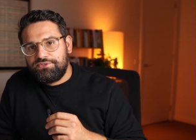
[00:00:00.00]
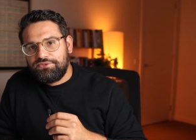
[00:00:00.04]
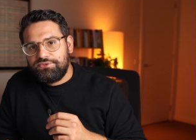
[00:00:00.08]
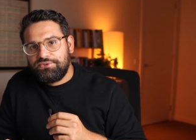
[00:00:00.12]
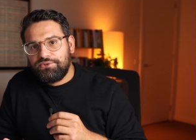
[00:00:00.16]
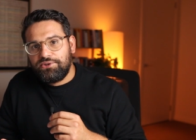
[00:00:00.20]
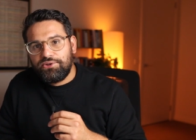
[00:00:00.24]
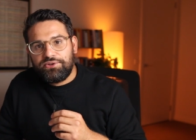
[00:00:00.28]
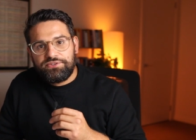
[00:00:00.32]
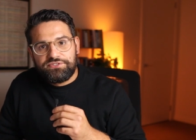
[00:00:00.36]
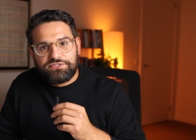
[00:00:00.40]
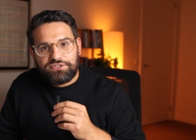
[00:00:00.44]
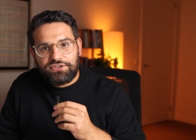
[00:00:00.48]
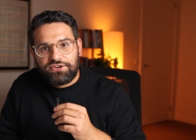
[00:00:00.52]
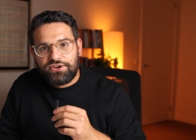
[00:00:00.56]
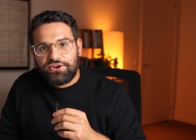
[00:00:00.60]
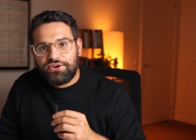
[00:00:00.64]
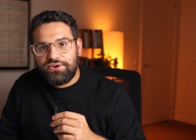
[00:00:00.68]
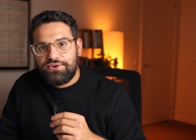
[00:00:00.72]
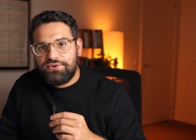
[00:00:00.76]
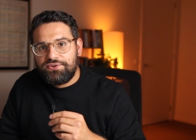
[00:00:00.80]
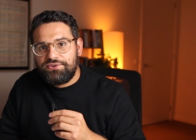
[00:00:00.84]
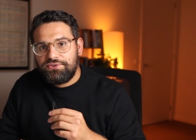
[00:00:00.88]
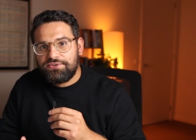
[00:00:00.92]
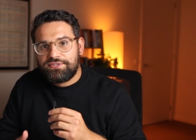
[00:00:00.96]
to learn to
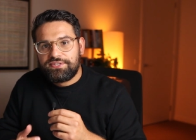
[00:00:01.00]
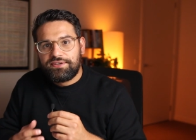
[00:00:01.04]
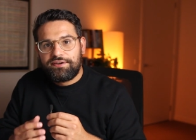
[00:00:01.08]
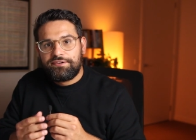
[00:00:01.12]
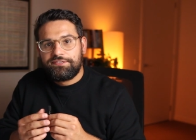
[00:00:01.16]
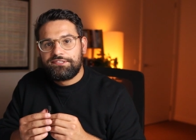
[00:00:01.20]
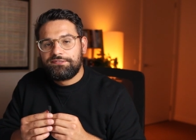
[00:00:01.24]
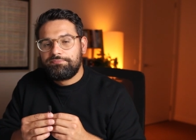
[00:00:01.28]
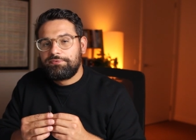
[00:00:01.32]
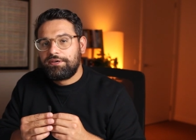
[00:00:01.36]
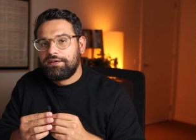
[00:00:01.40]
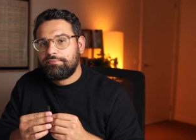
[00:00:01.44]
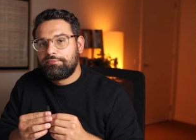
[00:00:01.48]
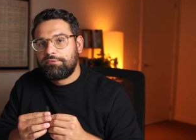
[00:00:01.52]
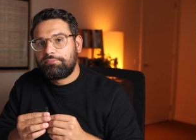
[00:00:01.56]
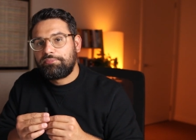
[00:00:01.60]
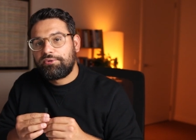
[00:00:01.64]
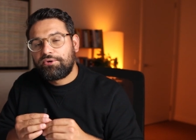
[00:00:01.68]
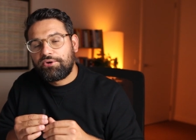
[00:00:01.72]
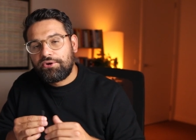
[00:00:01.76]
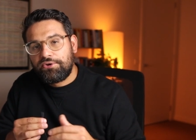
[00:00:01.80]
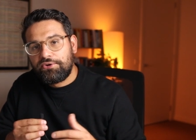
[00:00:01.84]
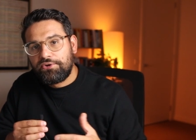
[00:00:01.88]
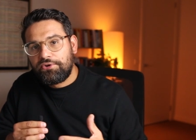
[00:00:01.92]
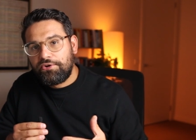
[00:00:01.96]
code, you're starting to become a
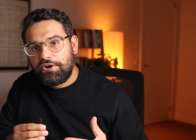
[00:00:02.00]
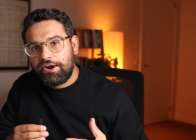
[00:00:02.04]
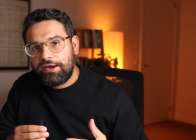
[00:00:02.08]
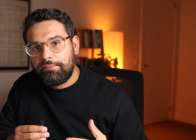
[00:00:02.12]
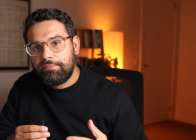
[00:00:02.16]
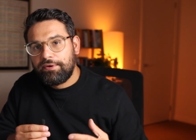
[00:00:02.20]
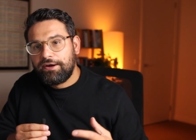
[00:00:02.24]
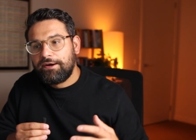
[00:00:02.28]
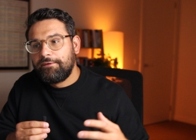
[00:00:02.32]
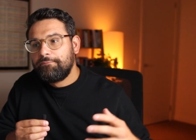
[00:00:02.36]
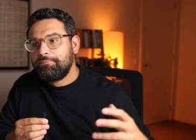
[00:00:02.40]
programmer,